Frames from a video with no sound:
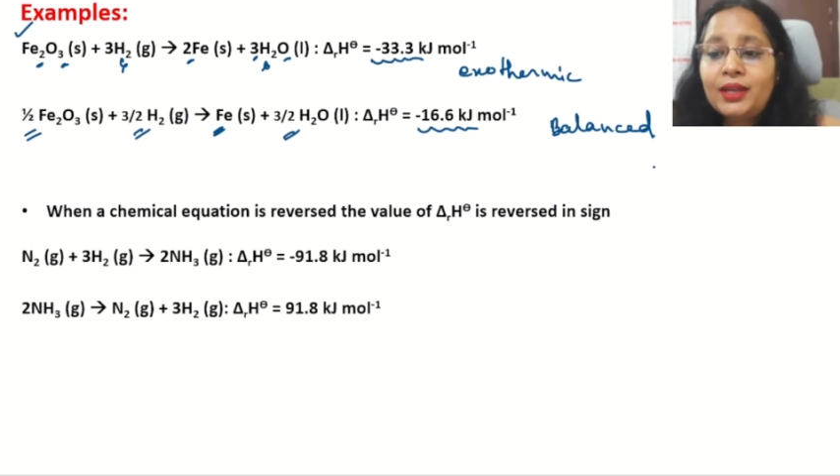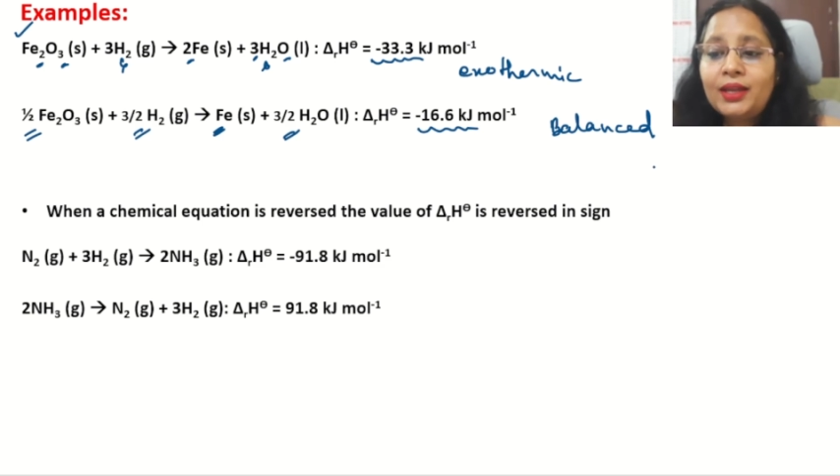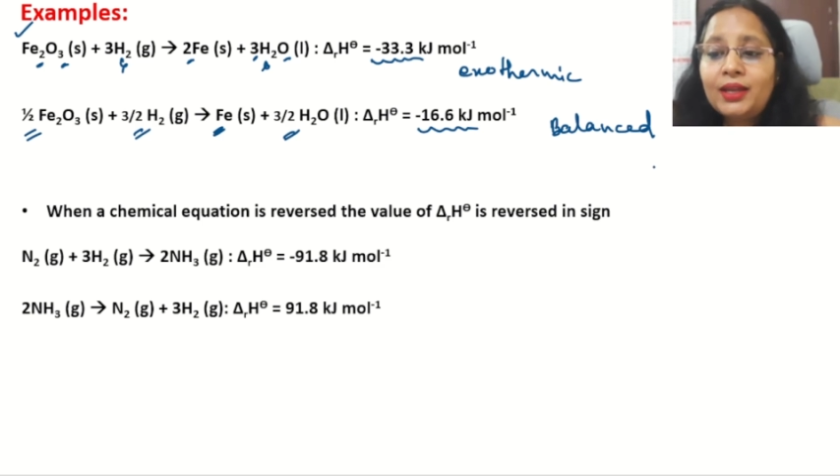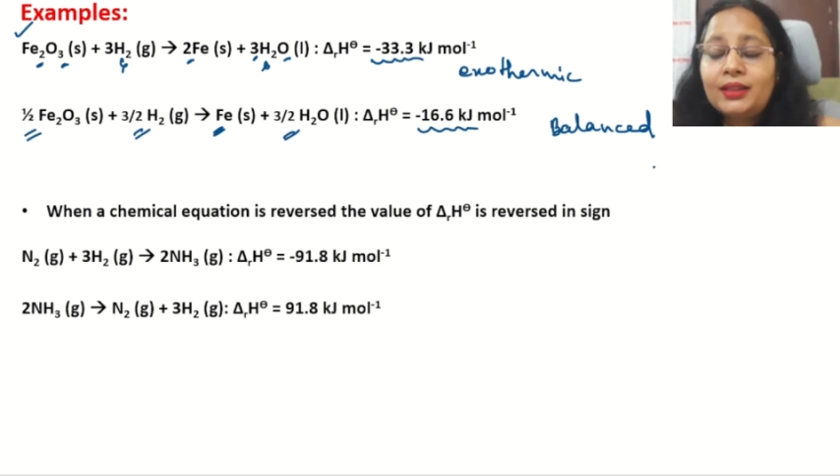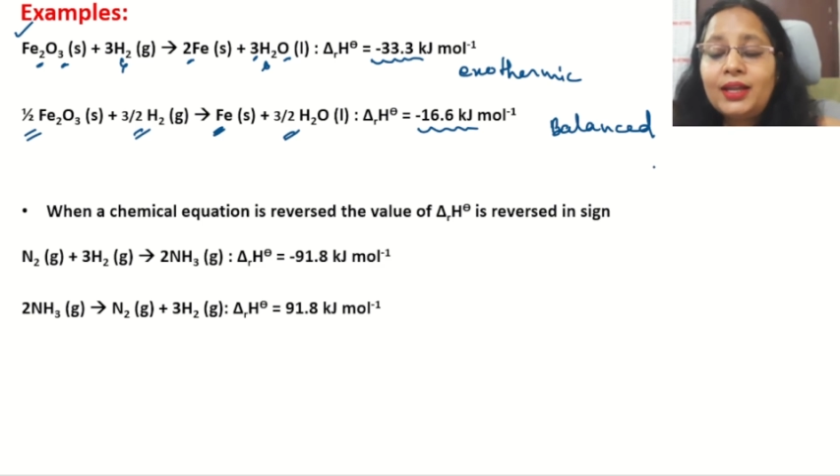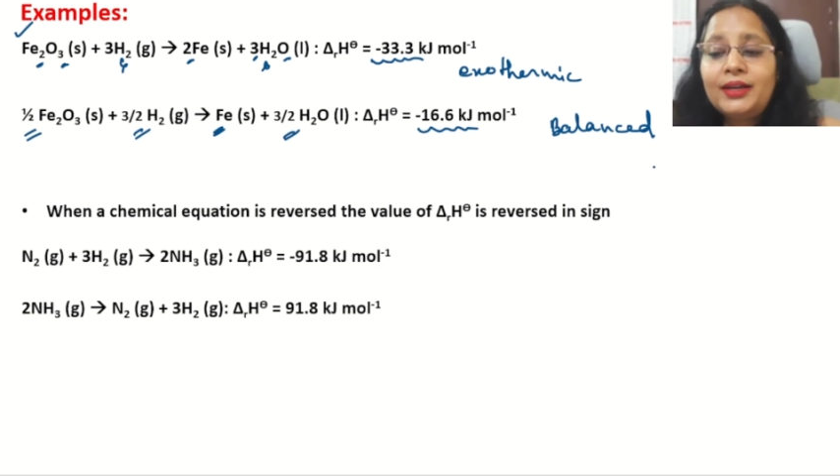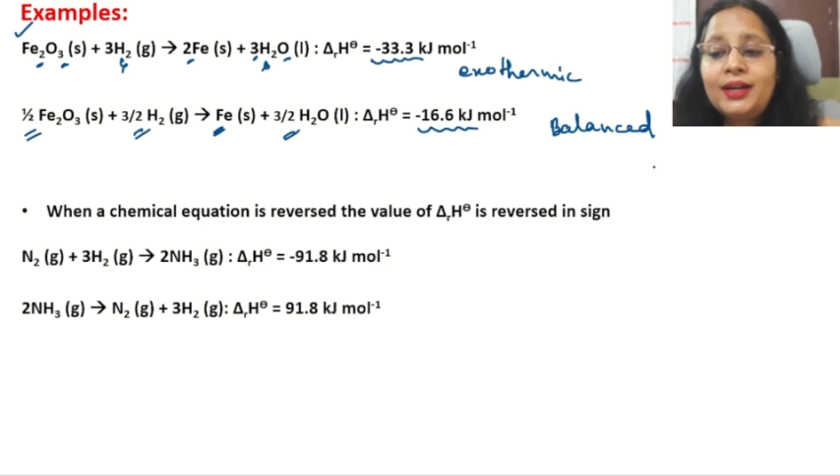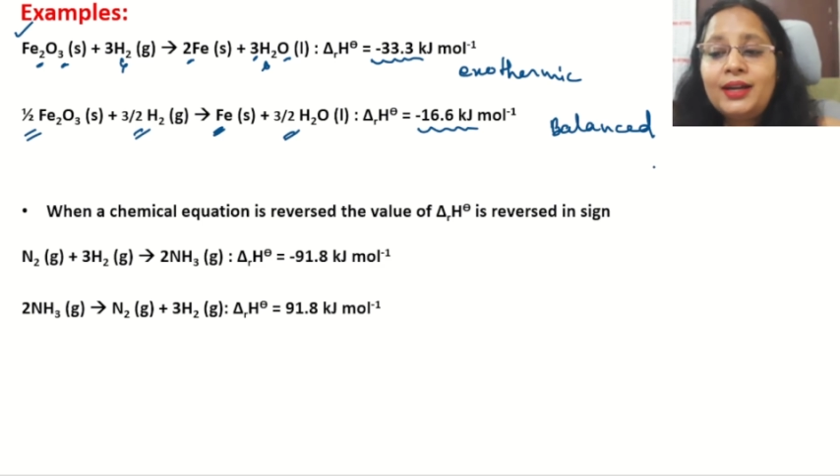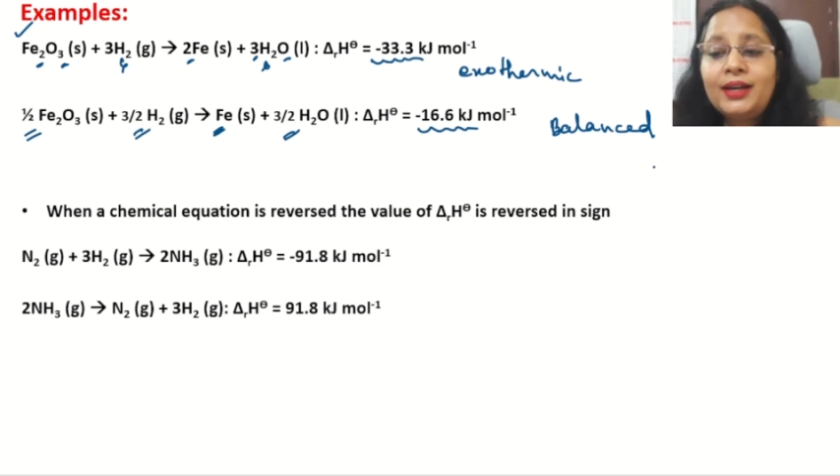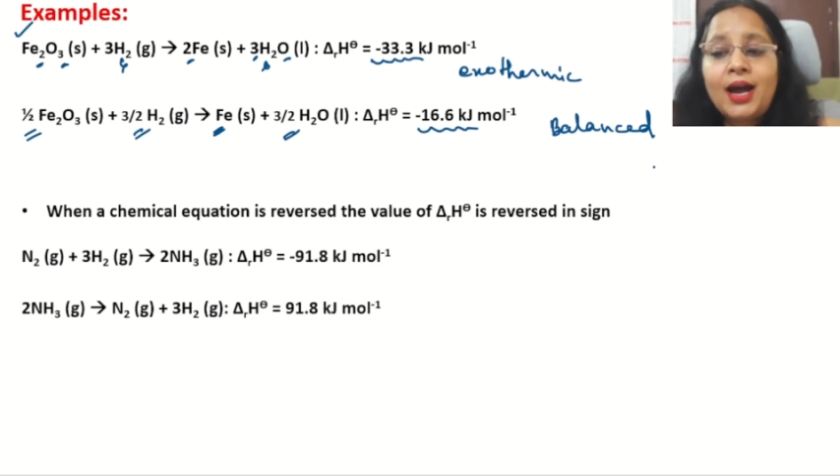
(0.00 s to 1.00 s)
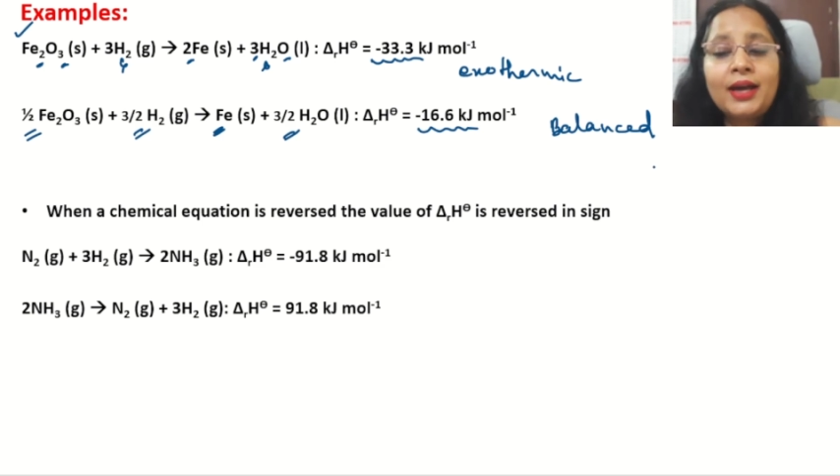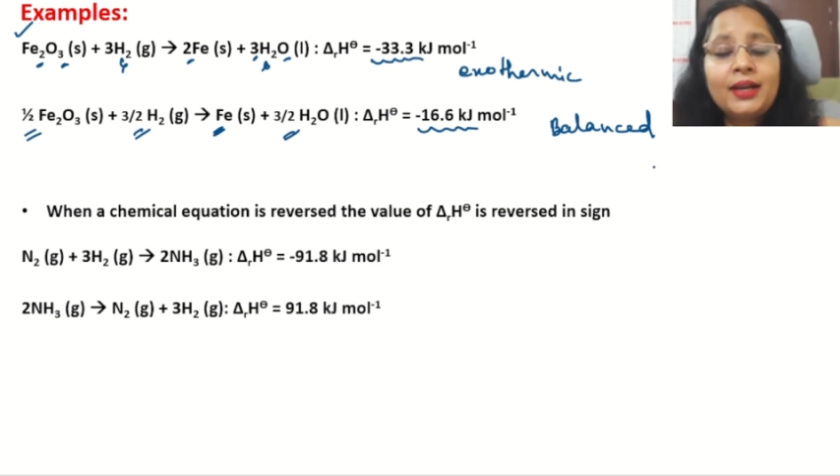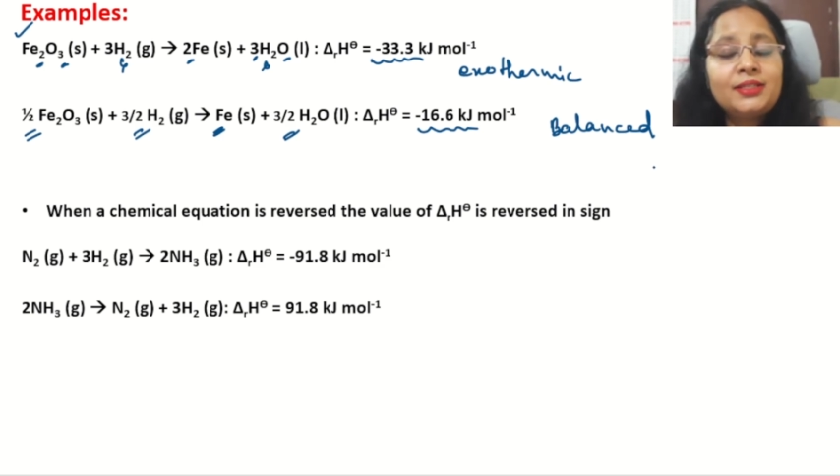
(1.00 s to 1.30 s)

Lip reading: the delta RH